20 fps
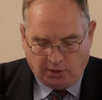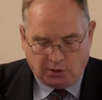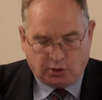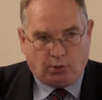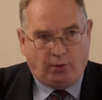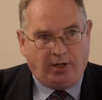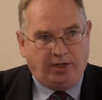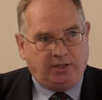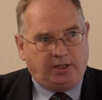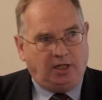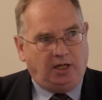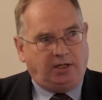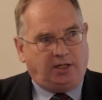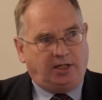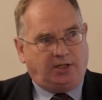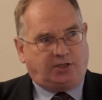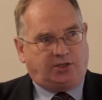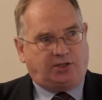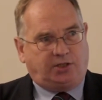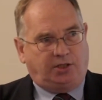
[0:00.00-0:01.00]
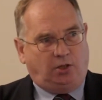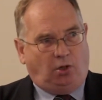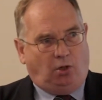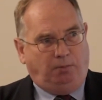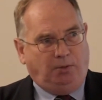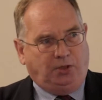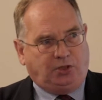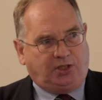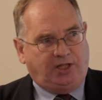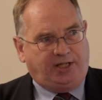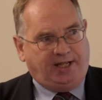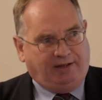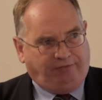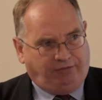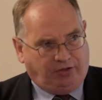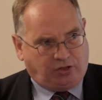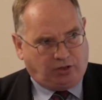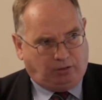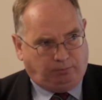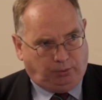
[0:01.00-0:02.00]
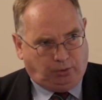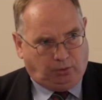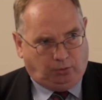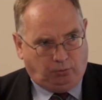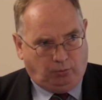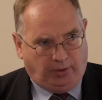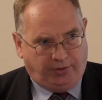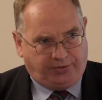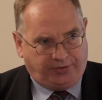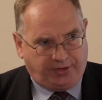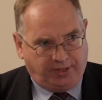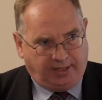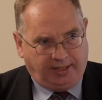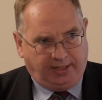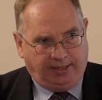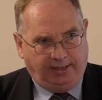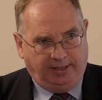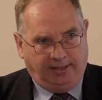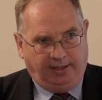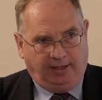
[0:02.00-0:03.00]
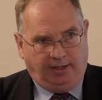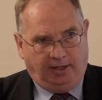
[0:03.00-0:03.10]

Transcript: So indeed, it's almost inevitable with the